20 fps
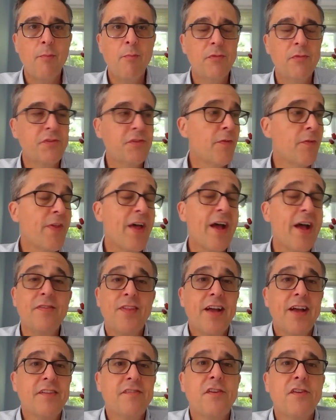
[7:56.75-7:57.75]
So
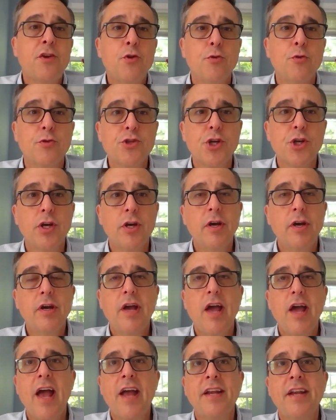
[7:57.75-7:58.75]
that's huge.
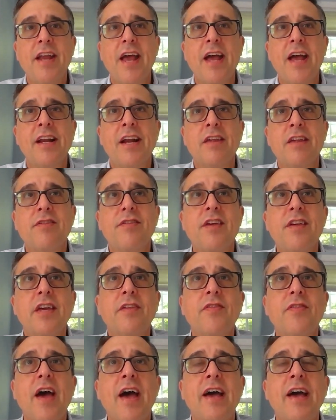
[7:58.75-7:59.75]
And I think
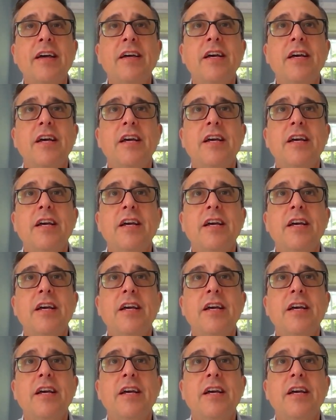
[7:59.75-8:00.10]
that